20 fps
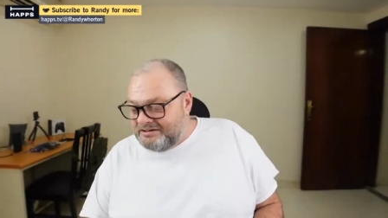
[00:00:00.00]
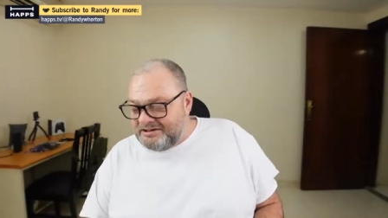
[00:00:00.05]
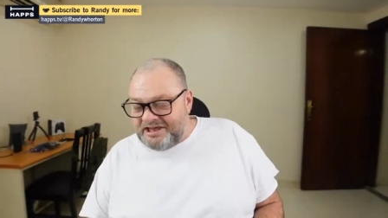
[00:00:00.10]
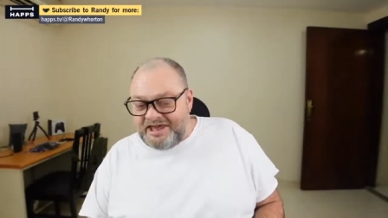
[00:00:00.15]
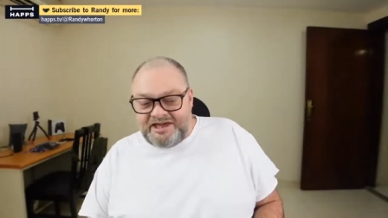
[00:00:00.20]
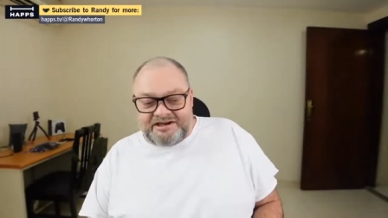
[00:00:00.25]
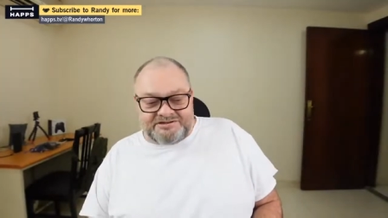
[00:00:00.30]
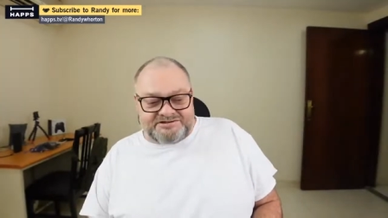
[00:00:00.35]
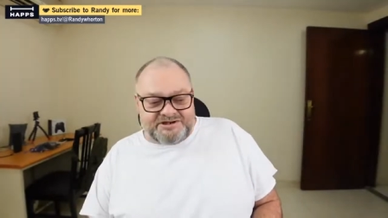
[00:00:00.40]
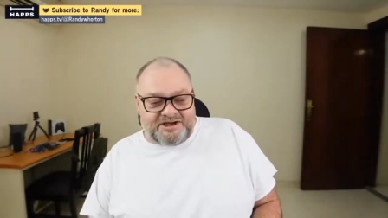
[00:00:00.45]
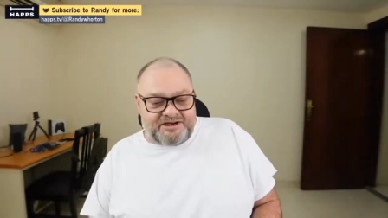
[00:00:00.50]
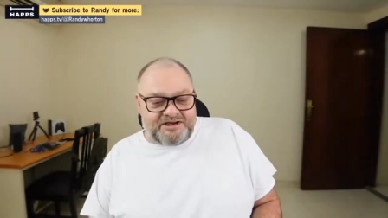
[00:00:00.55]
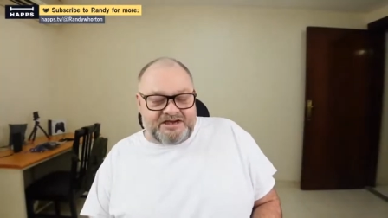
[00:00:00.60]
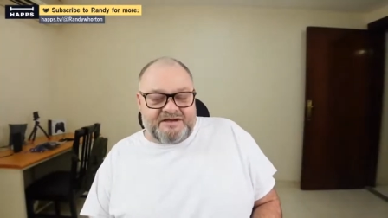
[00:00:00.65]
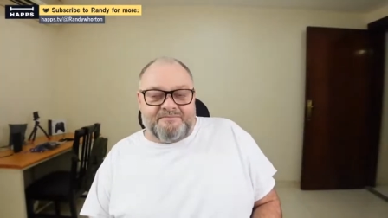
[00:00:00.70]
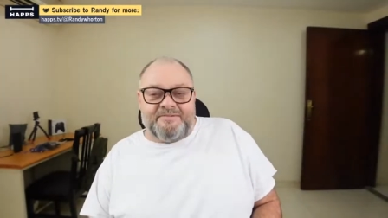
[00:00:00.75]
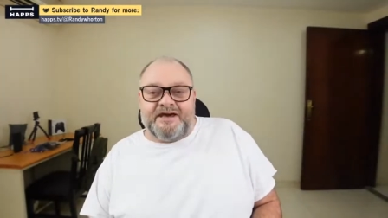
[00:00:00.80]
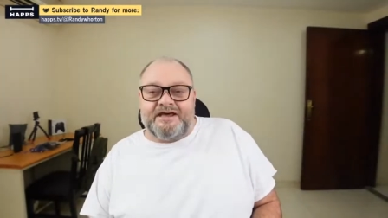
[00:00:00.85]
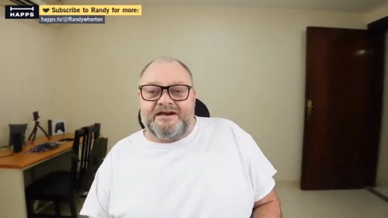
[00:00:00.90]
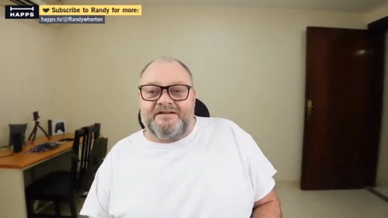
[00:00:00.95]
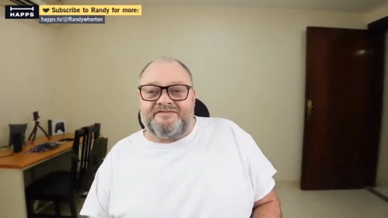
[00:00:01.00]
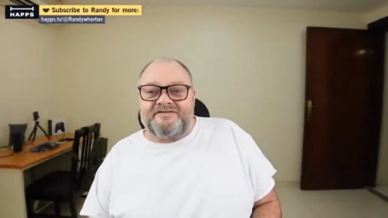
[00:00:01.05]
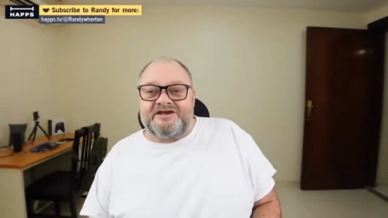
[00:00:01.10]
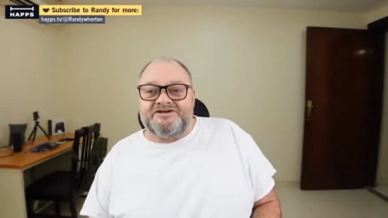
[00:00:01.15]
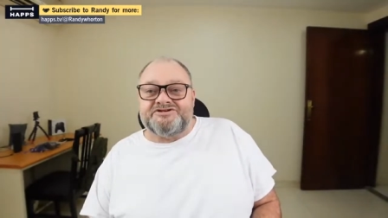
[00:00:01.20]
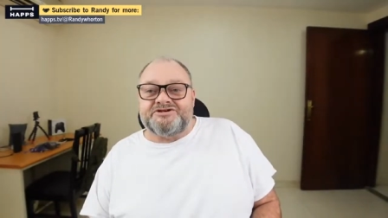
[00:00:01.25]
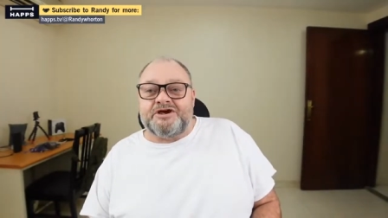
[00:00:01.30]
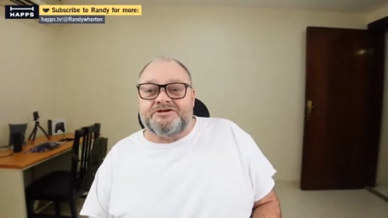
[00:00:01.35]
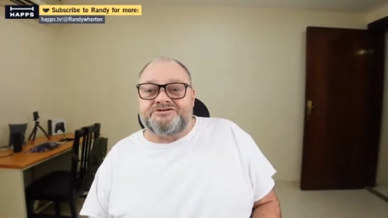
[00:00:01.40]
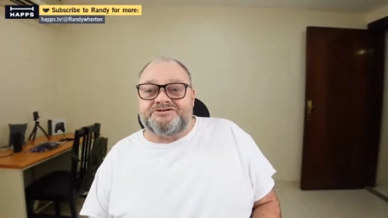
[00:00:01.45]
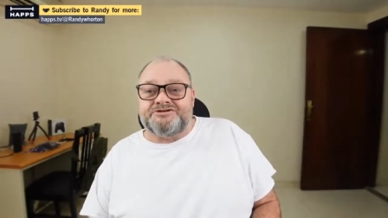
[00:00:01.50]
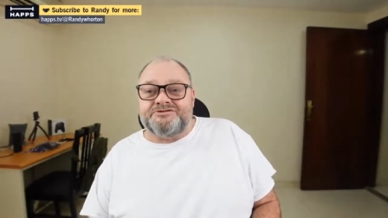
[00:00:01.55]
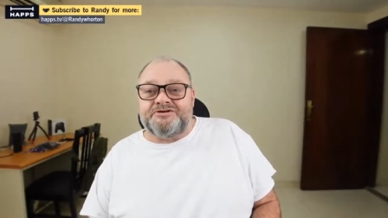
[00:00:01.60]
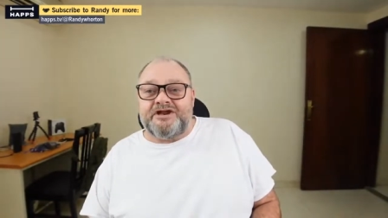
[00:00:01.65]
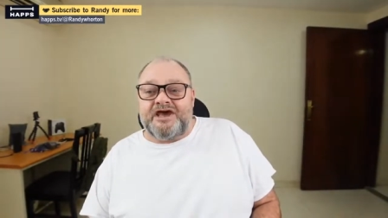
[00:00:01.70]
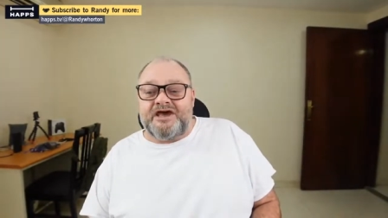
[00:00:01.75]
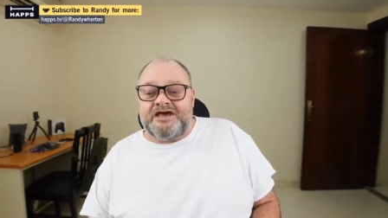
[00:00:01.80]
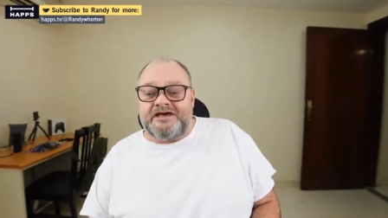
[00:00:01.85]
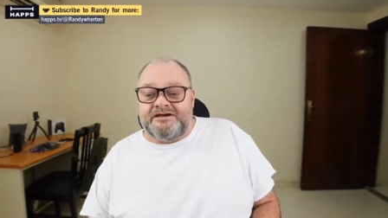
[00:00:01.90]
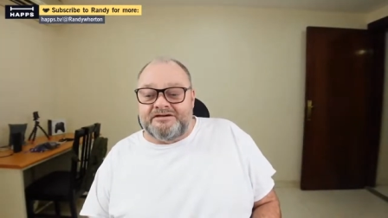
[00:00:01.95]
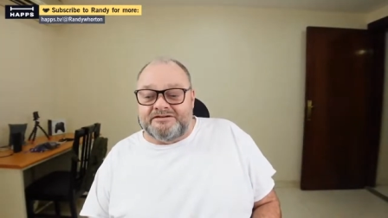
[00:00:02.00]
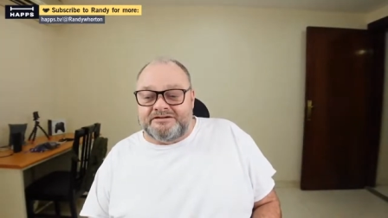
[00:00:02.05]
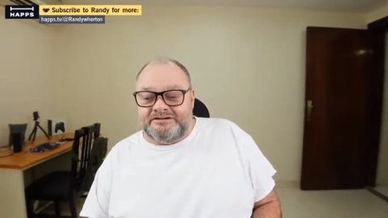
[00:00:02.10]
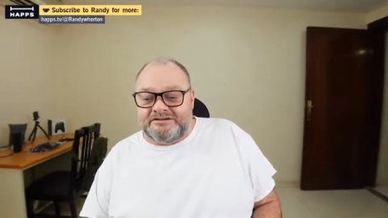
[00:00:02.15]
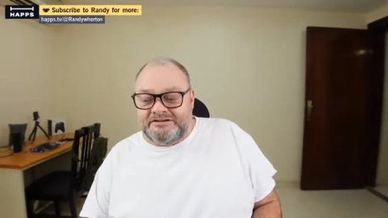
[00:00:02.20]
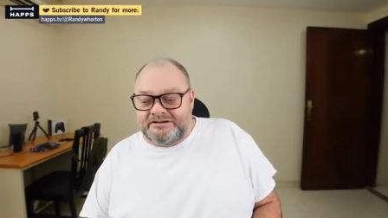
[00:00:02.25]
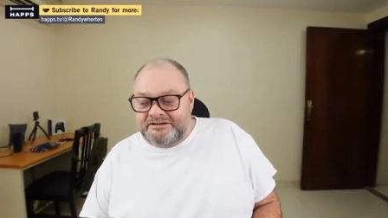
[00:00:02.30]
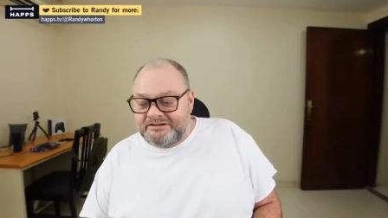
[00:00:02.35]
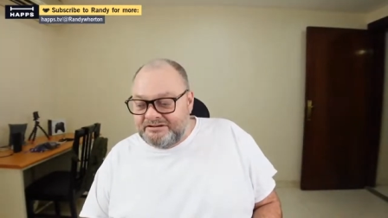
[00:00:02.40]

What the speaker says: Can't talk about it. They shut you down.